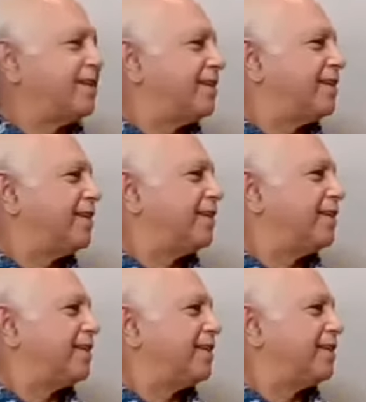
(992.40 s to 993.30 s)

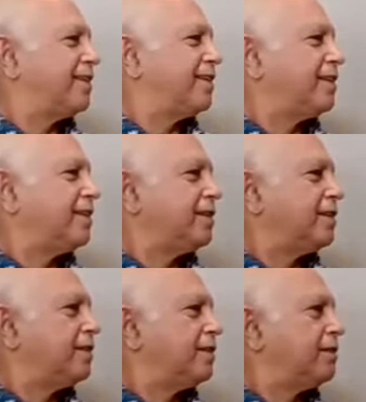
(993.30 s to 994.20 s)

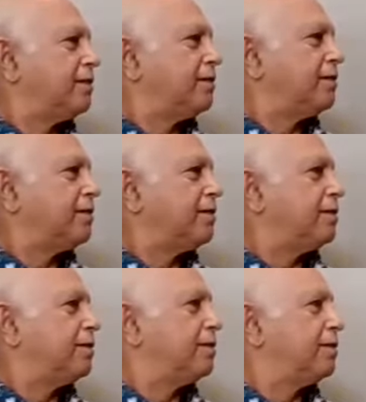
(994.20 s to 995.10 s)

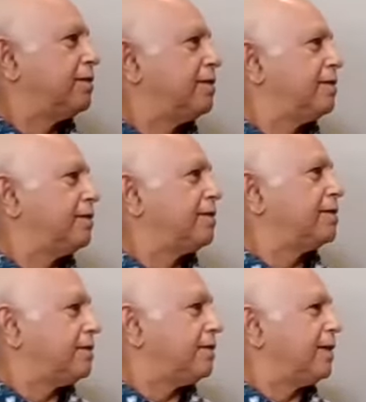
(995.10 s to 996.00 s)

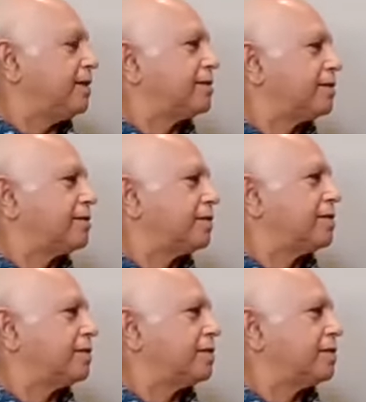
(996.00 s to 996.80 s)
The person shown says nothing.